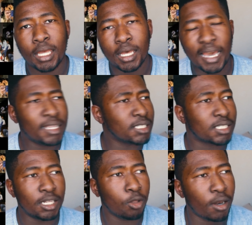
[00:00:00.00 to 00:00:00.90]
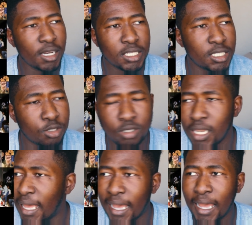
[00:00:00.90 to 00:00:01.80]
And this girl, honestly, dude,
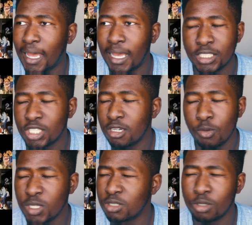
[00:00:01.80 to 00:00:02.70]
I genuinely wish she